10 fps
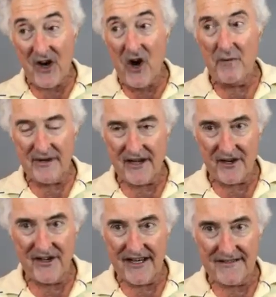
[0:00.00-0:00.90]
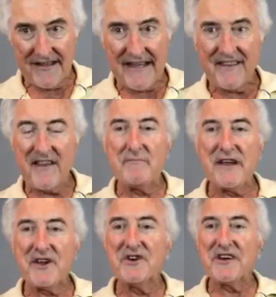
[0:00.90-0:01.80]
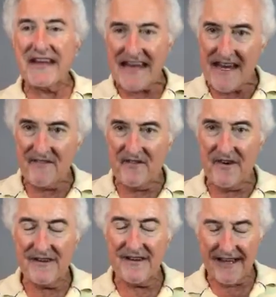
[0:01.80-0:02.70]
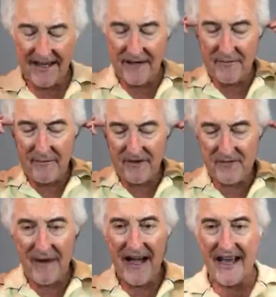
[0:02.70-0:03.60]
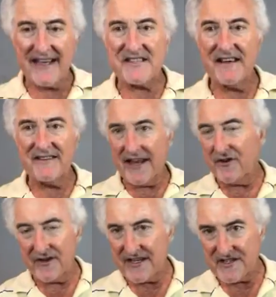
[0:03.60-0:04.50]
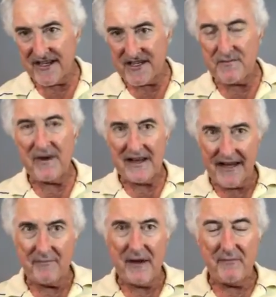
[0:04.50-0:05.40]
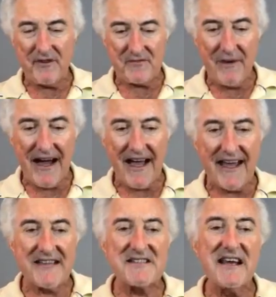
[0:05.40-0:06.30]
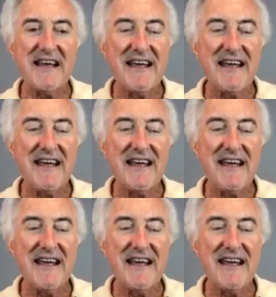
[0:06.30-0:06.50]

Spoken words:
all been good. They've been good if, in people's minds, they don't exist, but in people's minds,